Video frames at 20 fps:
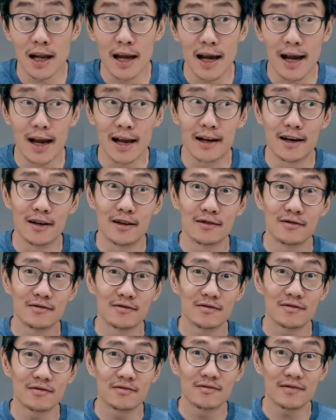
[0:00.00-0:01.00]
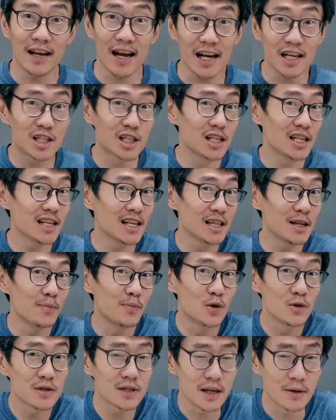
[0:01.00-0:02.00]
and actually the
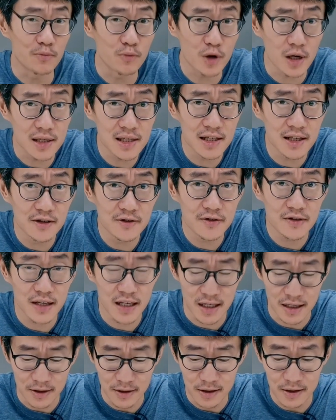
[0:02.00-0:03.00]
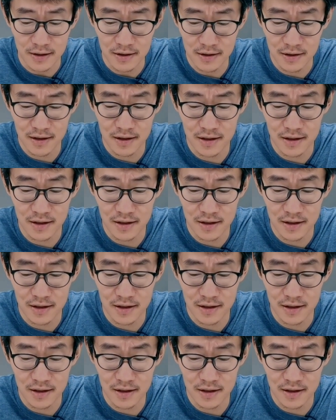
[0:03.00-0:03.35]
most impressive in